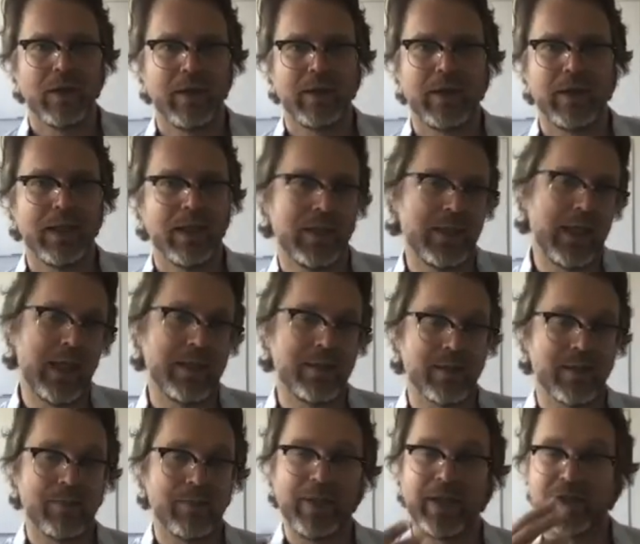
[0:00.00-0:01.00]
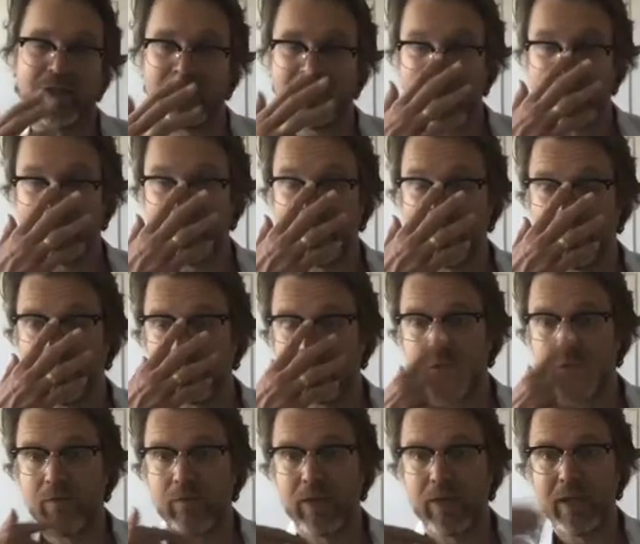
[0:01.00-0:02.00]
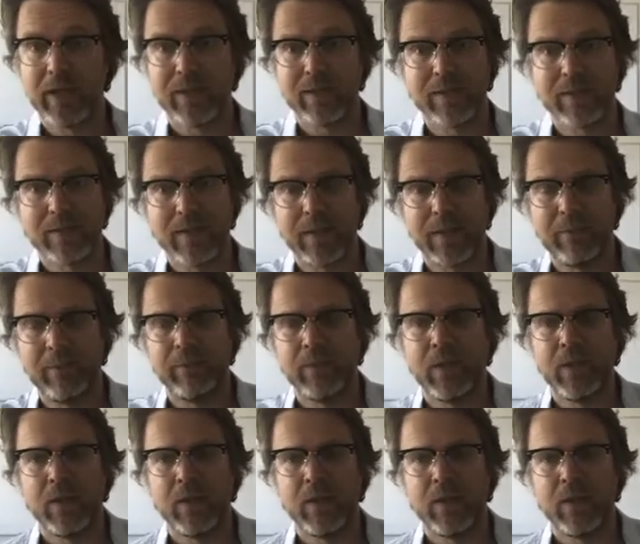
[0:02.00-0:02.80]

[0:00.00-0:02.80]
in anticipation that that was sort of the next step.